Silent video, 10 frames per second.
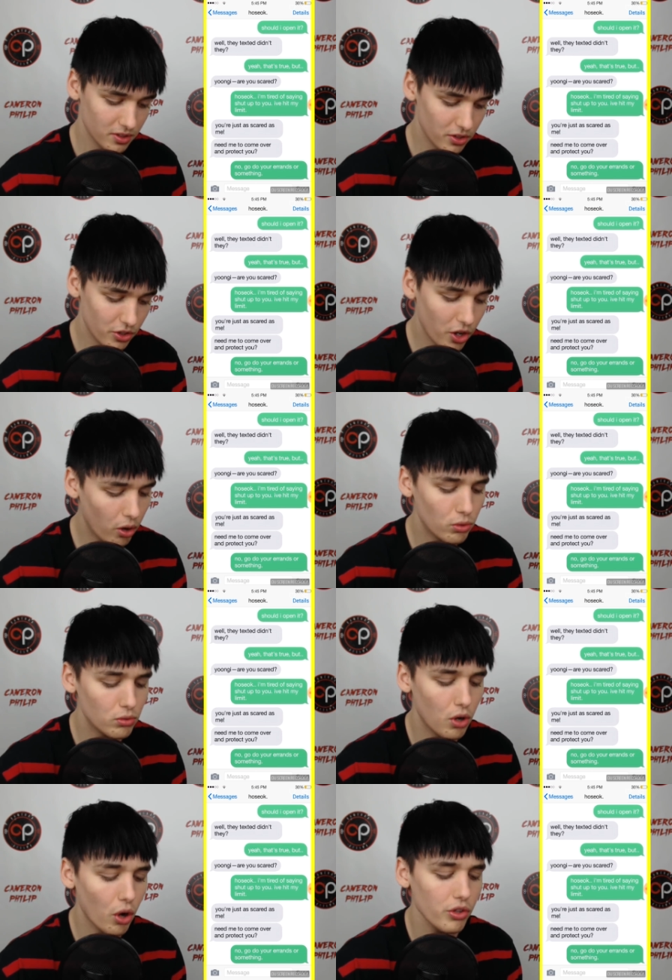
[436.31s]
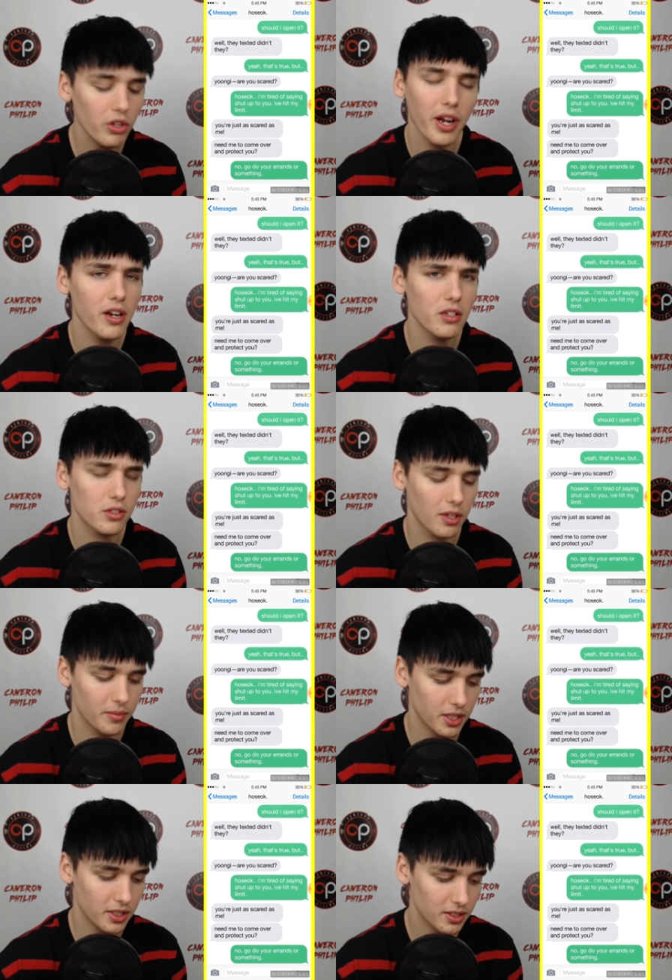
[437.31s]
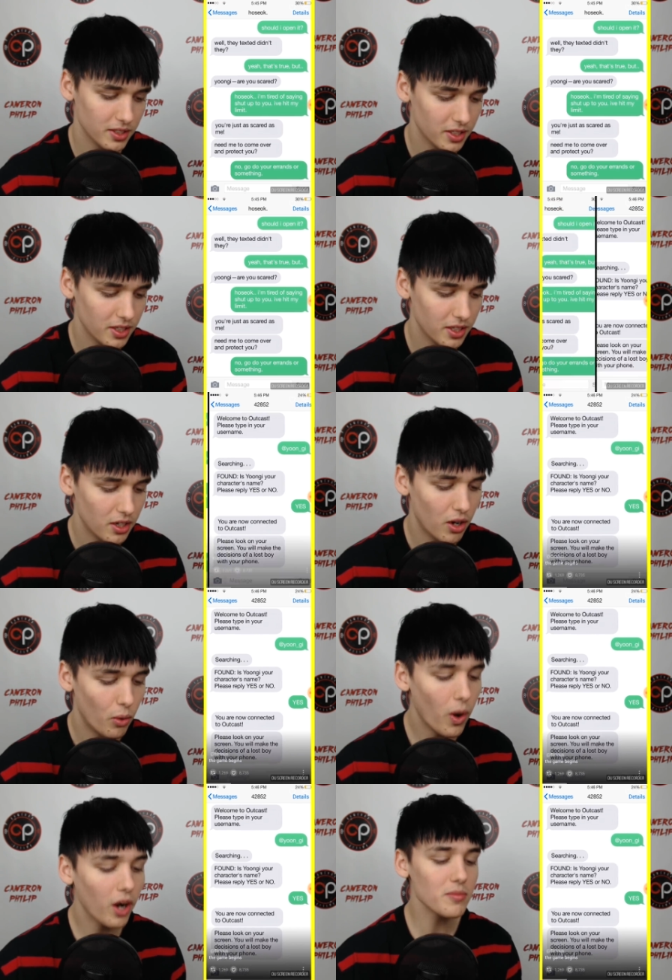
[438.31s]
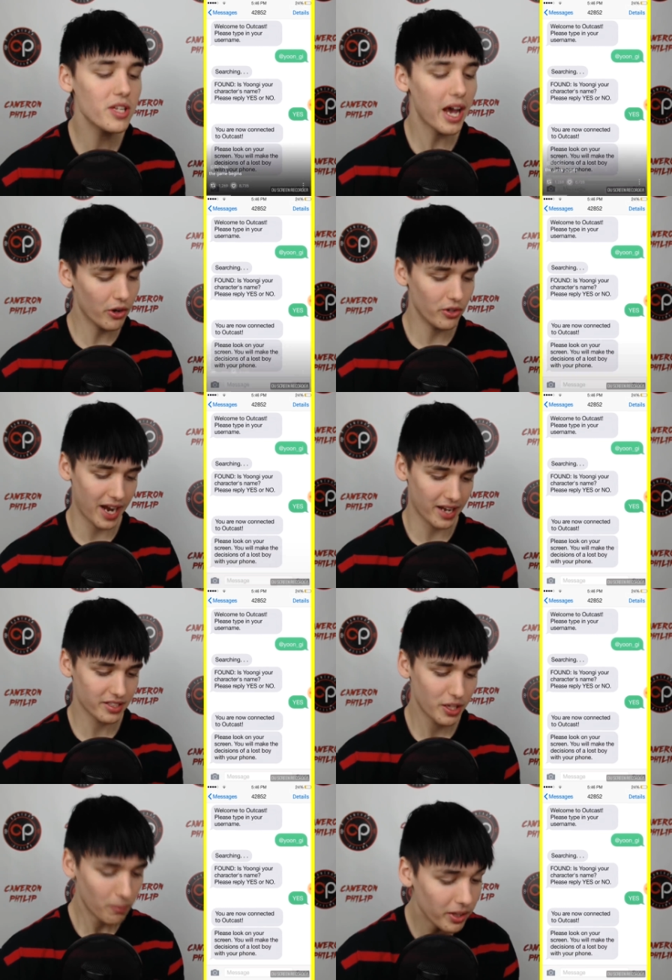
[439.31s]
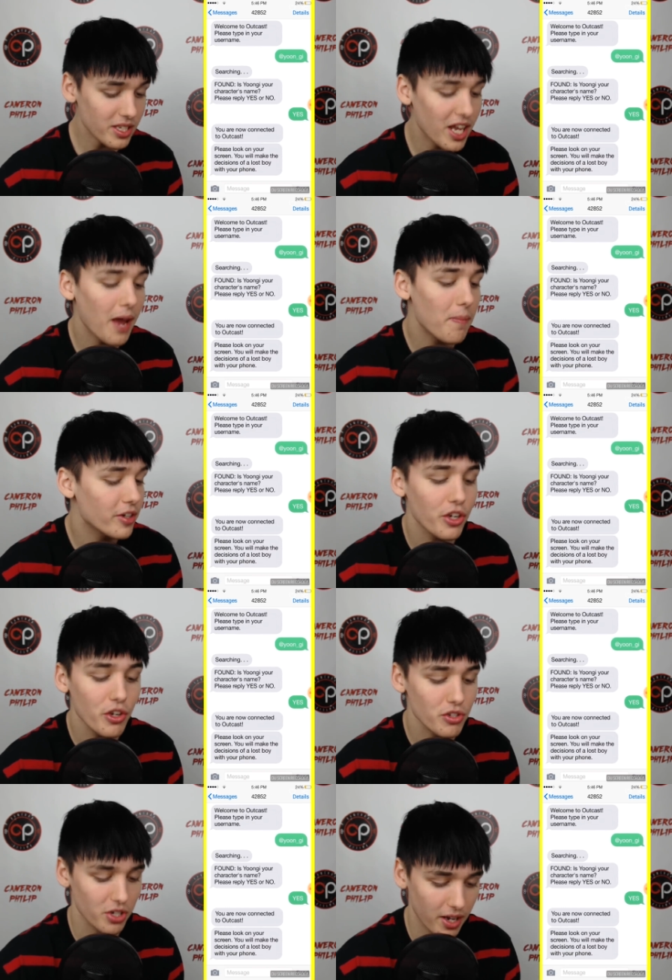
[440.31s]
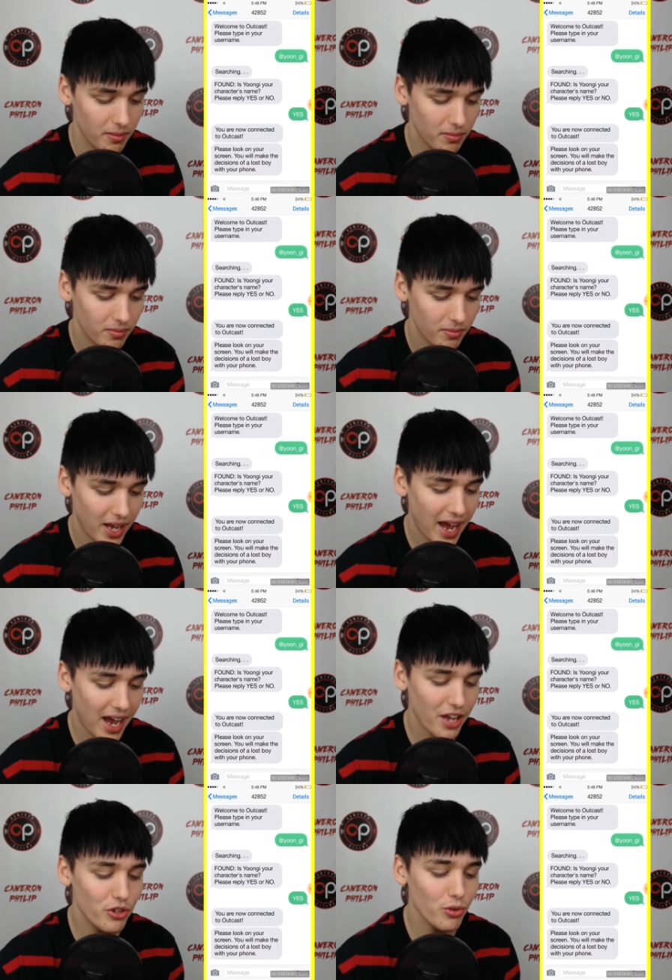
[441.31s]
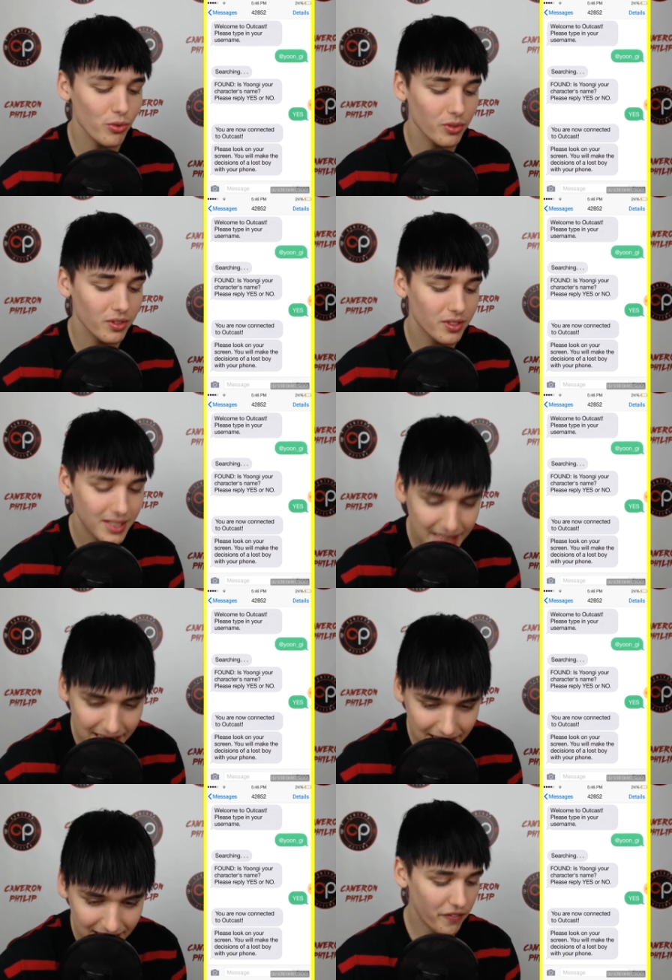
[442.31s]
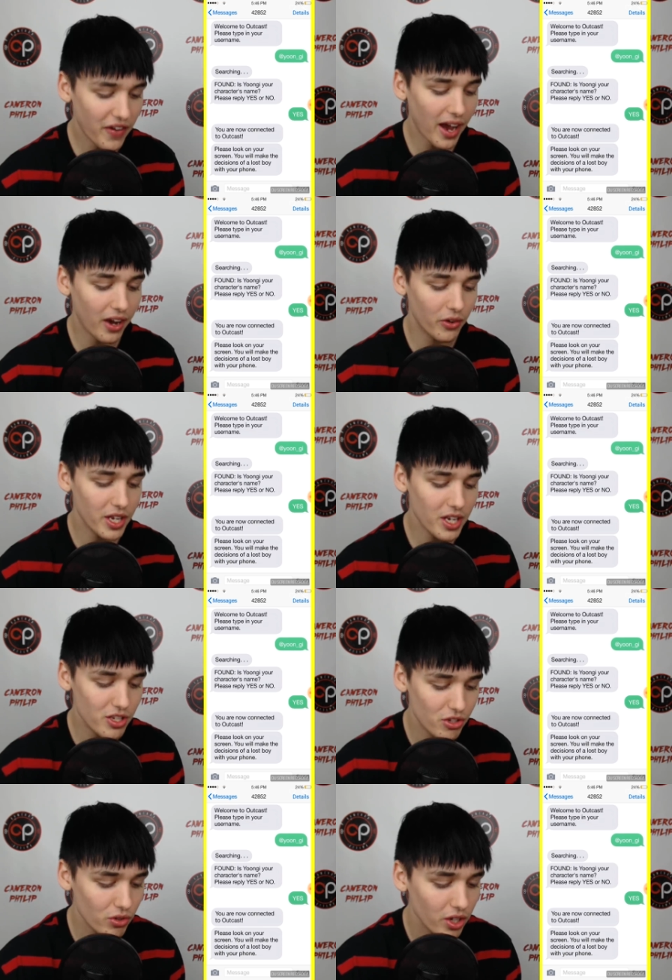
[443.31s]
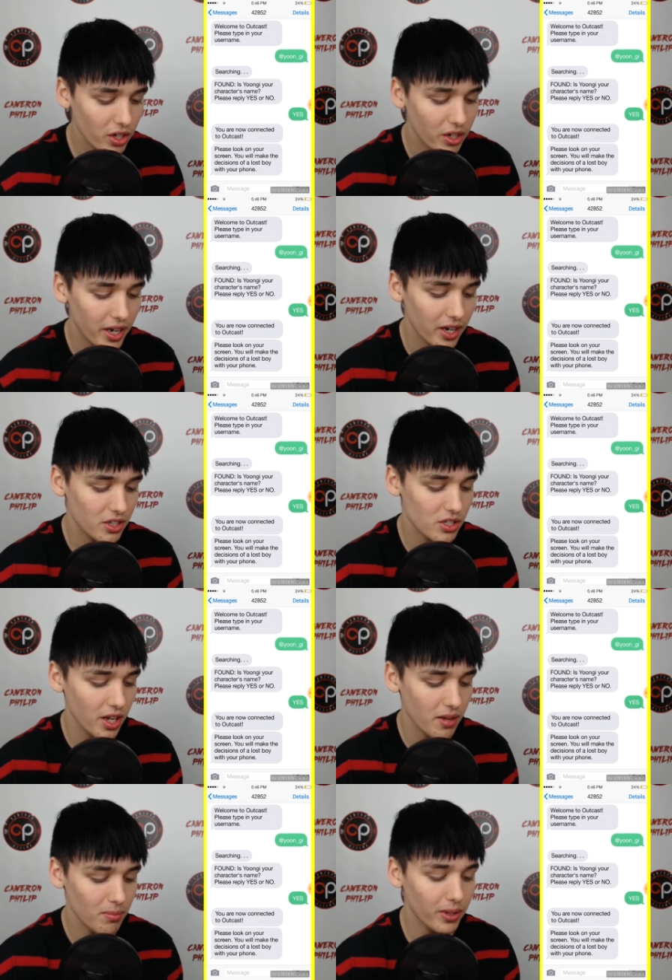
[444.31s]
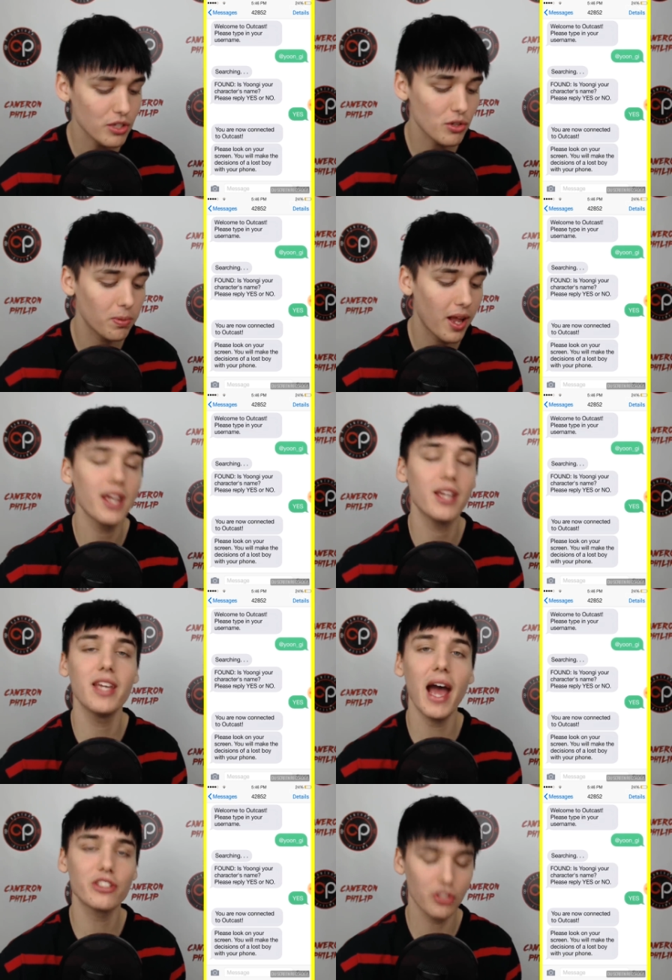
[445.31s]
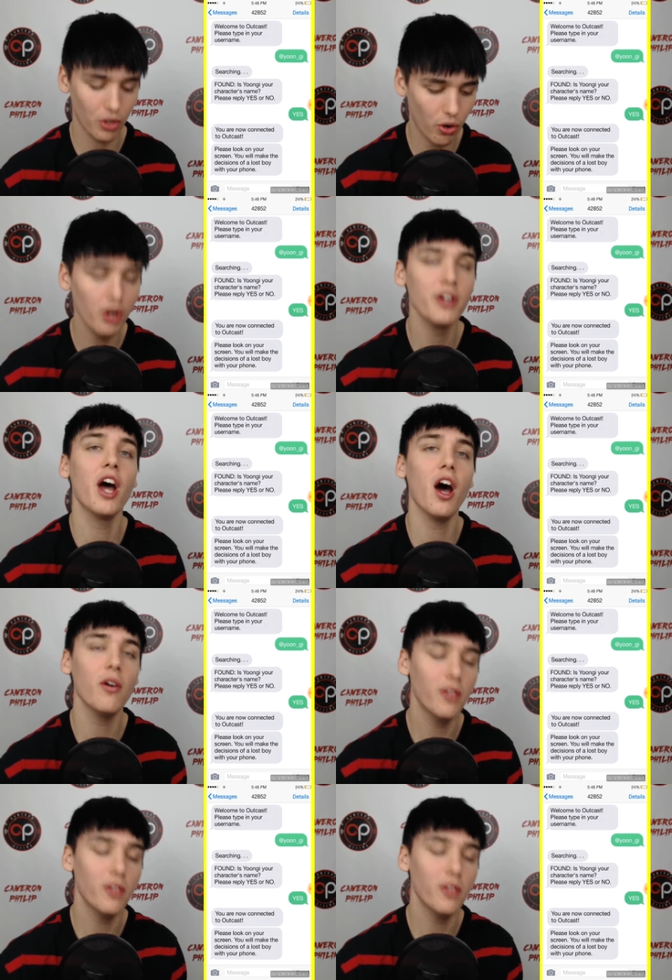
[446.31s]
No, go do your errands or something. Welcome to Outcast. Please type in your username at Yoongi. Found. Is Yoongi your character's name? Please reply yes or no.